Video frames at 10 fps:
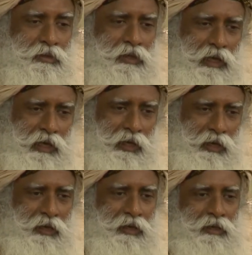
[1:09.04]

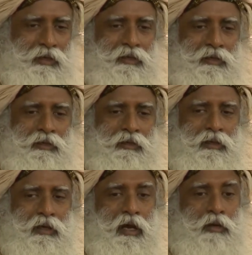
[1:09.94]
clay,
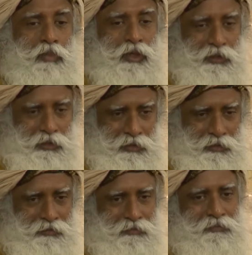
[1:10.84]
unburnt,
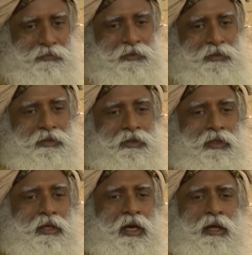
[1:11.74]

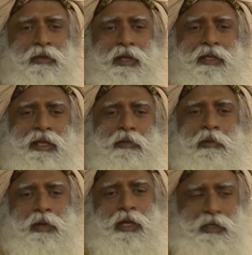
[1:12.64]
and then they will
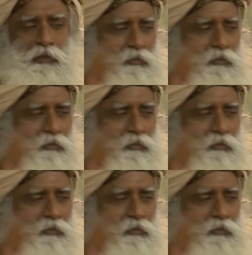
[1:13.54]
paint him